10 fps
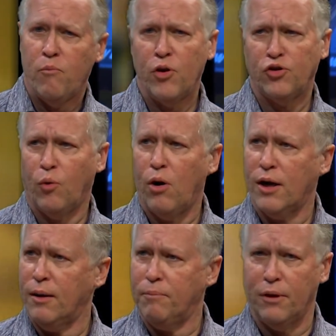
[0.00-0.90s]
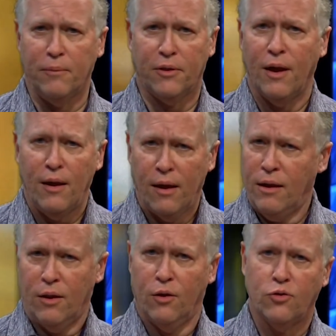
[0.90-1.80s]
Mishawaka Plymouth.
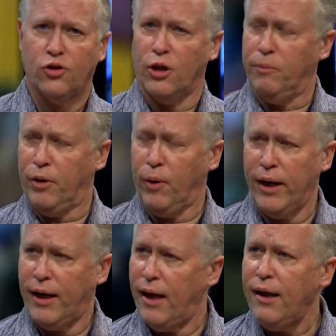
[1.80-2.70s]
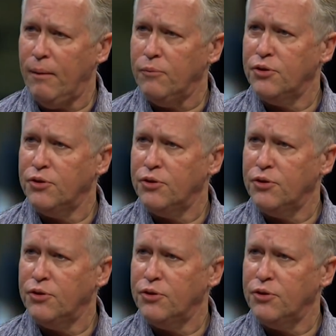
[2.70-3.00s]
Those are going to be great games.